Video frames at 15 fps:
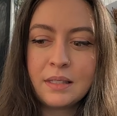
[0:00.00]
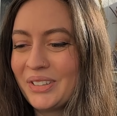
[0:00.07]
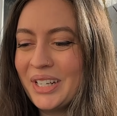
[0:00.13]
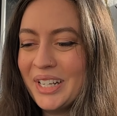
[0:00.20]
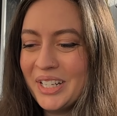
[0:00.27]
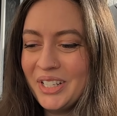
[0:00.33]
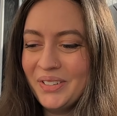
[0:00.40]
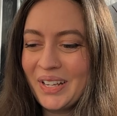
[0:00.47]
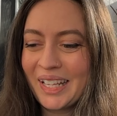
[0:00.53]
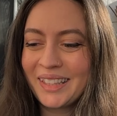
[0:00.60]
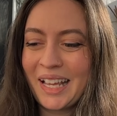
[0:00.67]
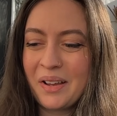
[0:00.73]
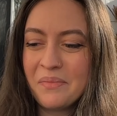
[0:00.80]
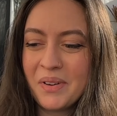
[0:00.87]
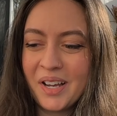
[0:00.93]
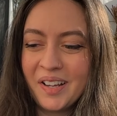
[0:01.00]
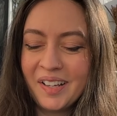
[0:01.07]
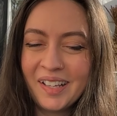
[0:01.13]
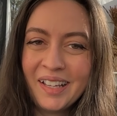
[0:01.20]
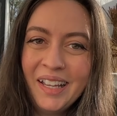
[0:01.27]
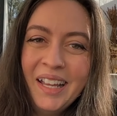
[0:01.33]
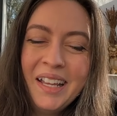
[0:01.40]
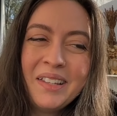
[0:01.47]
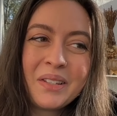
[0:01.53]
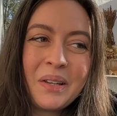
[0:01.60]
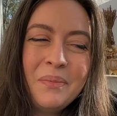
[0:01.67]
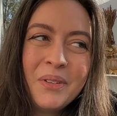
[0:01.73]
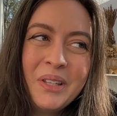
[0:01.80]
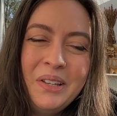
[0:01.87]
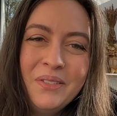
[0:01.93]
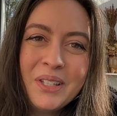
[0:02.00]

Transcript: Where did you get that mug? So I believe